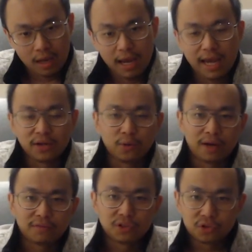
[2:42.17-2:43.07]
and you
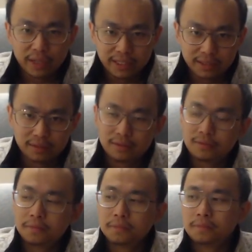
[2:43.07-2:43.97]
have to train it.
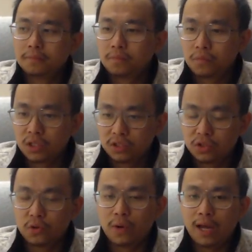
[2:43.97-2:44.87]
So
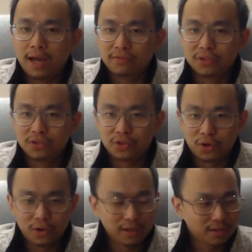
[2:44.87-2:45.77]
you have to
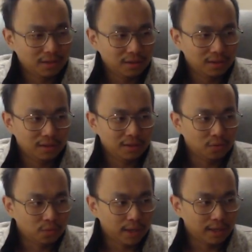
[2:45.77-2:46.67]
start in a
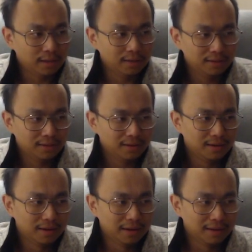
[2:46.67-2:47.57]
way
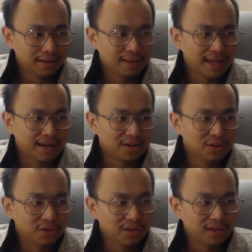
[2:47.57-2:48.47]
that
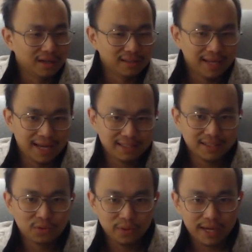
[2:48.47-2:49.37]
it takes
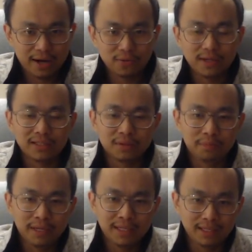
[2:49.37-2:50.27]
into account its
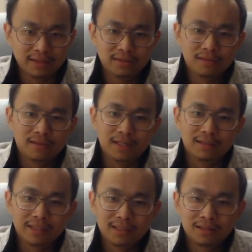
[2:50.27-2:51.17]
opinions,
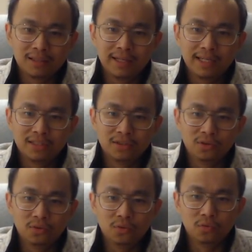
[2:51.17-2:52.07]
its inclination
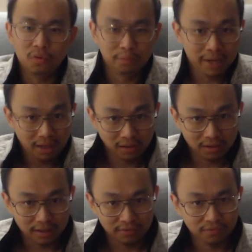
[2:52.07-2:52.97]
to rebel
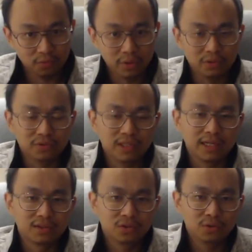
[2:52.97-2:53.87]
if what you say
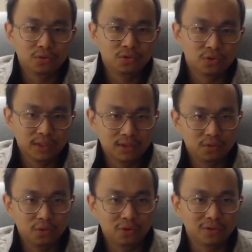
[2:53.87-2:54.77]
is too strict
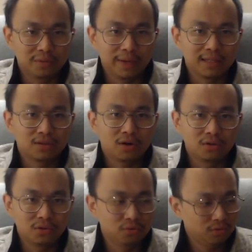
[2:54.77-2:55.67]
or your demands are
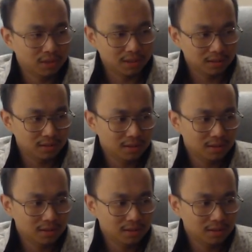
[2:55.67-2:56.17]
too sudden,